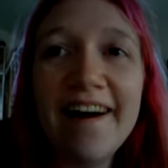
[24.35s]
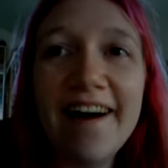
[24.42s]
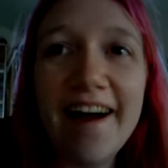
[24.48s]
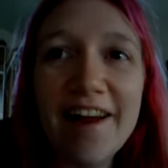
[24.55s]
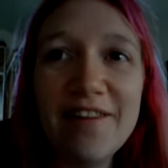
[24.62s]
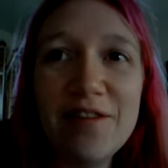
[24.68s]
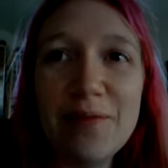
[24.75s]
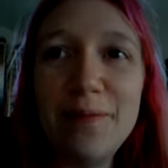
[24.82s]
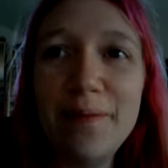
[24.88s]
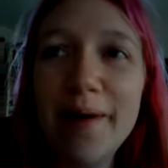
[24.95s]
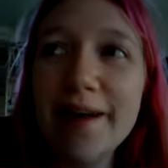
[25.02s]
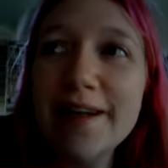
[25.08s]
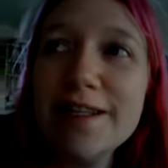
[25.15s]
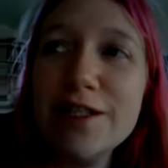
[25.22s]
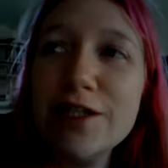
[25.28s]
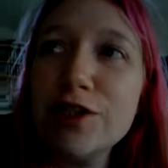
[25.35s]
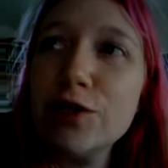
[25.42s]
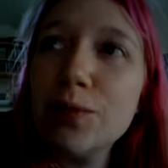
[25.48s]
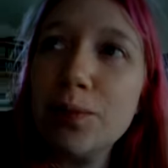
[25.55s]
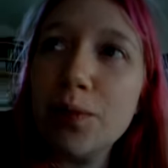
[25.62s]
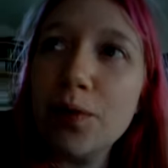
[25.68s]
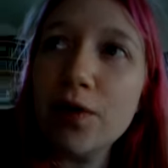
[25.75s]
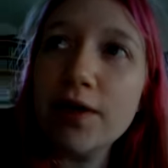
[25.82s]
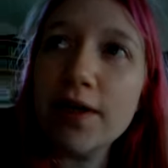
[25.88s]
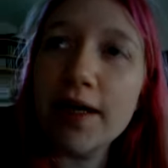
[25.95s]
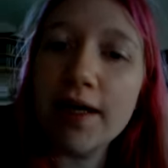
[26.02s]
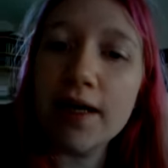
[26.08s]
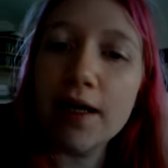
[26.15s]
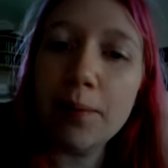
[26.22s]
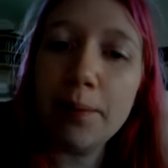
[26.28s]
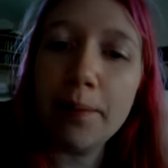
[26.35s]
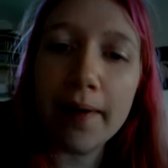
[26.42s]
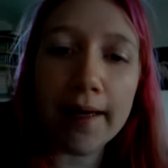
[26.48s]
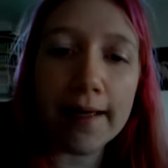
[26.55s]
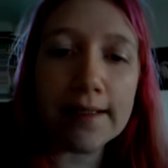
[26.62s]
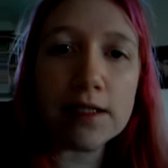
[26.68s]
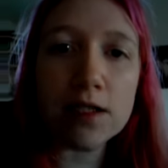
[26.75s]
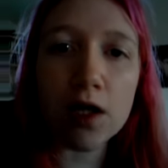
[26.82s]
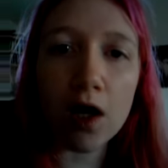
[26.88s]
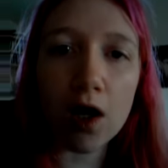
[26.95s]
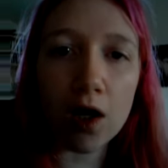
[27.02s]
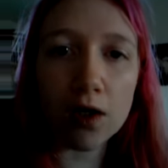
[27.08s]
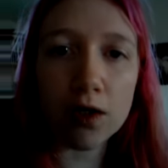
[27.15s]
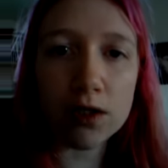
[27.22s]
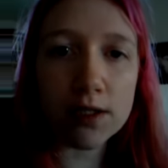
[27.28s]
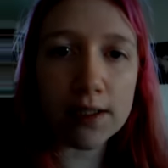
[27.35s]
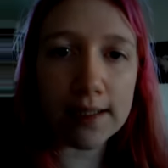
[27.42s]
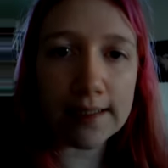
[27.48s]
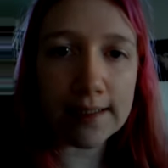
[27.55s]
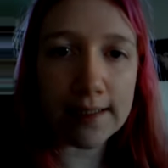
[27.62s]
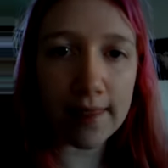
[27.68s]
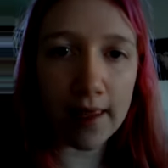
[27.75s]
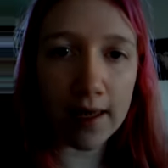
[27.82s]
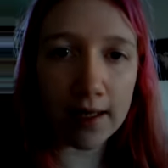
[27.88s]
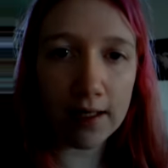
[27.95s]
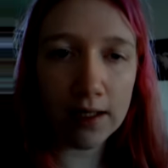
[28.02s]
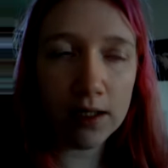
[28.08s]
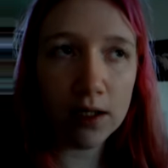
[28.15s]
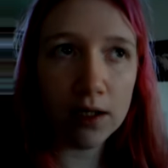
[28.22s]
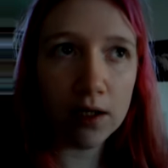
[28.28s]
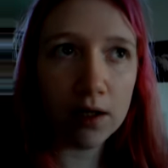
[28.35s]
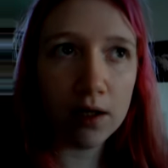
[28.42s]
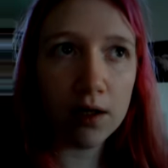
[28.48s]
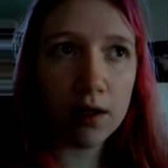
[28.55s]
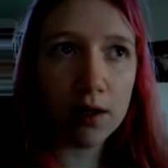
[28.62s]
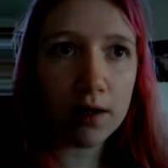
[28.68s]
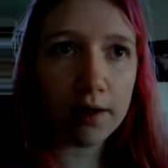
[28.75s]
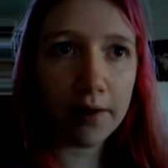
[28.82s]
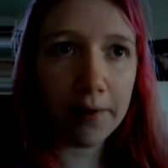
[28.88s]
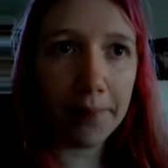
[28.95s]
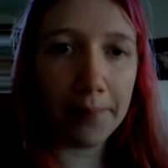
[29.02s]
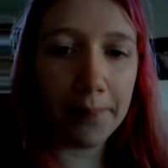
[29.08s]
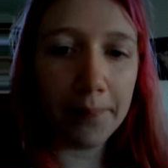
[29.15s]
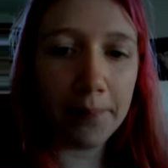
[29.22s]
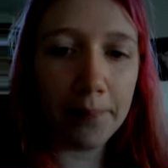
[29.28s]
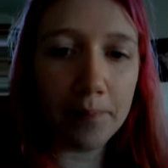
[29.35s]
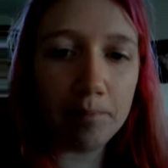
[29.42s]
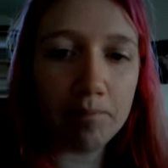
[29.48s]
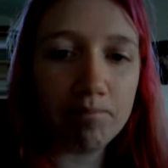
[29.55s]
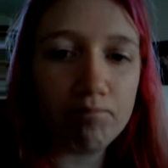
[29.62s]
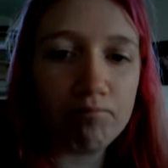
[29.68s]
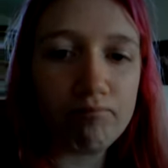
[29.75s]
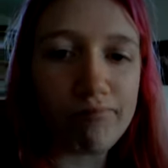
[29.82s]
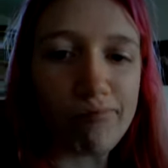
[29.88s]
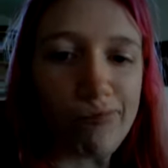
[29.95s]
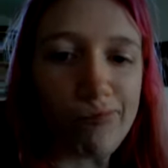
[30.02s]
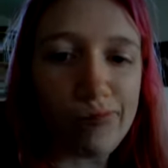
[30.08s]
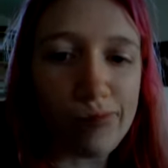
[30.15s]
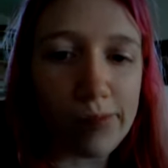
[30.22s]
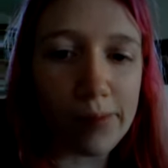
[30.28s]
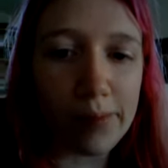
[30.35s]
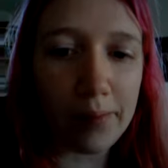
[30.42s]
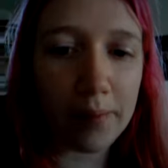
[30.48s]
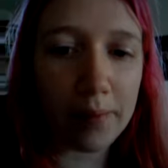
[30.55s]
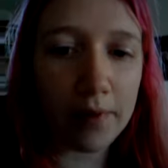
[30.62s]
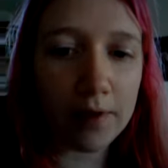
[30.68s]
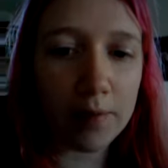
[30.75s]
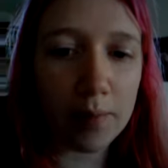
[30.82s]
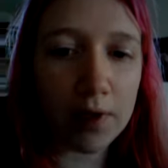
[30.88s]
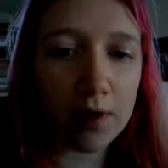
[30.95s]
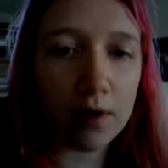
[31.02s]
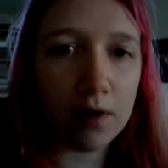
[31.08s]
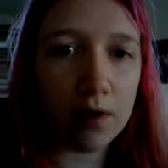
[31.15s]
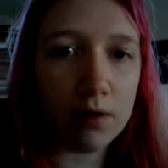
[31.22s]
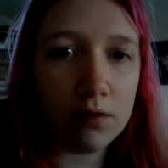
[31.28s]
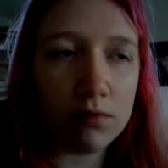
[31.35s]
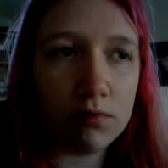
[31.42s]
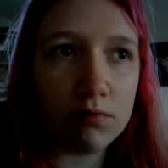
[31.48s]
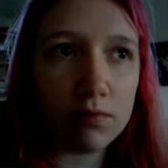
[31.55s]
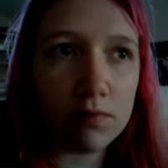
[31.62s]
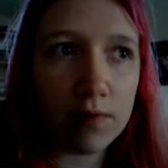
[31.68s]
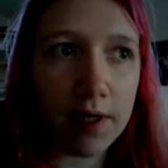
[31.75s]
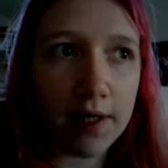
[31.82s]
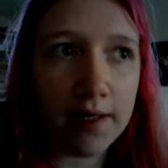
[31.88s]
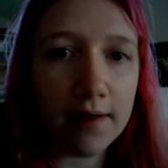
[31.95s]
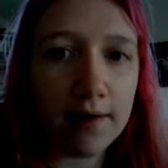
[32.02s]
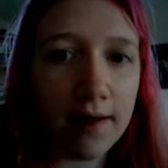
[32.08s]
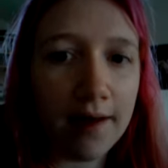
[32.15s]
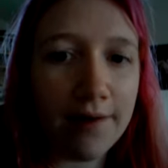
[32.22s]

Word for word: I haven't managed to put any pants on since then. Um, yes, because I didn't have to.